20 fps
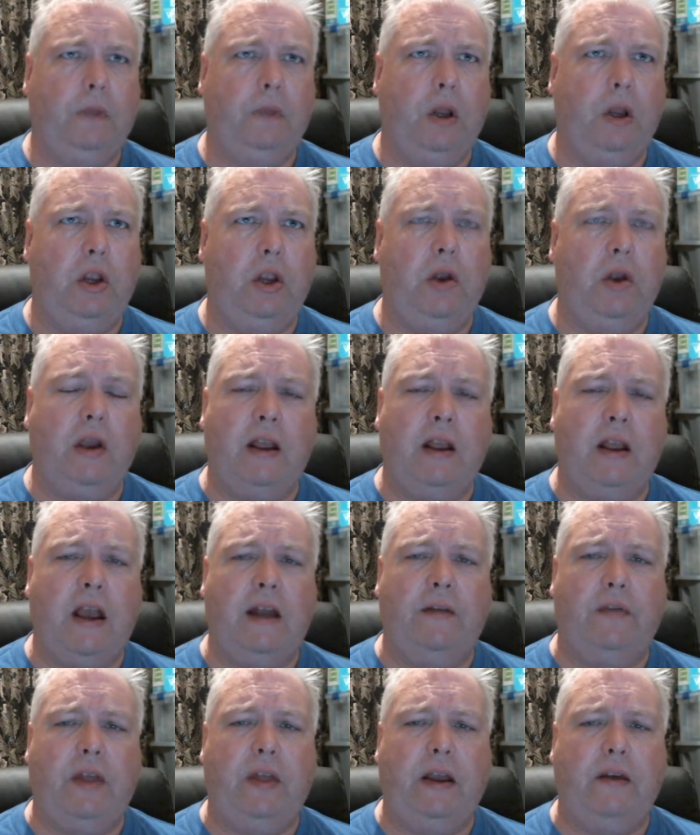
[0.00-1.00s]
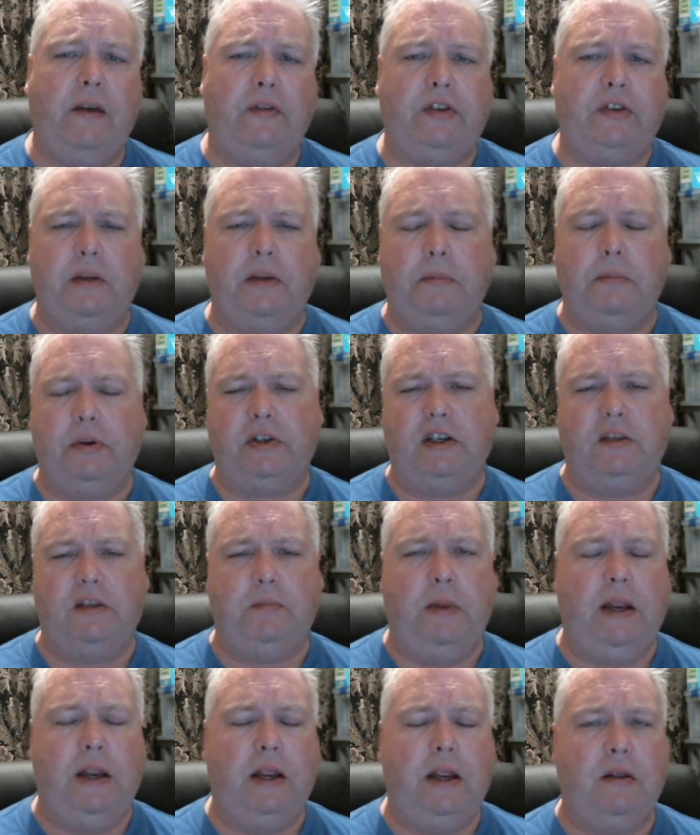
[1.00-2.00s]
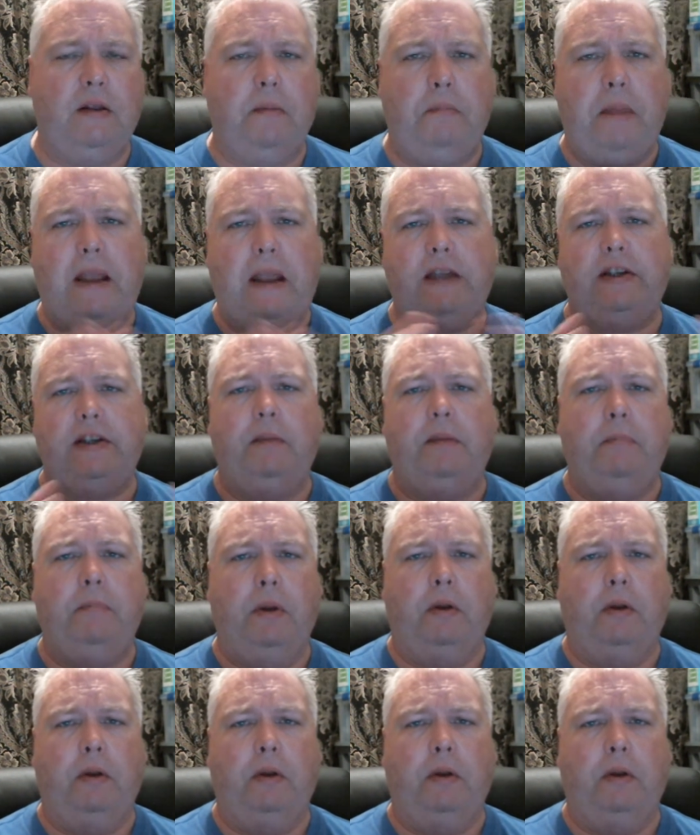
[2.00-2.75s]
You can kind of think of symbols as being the basic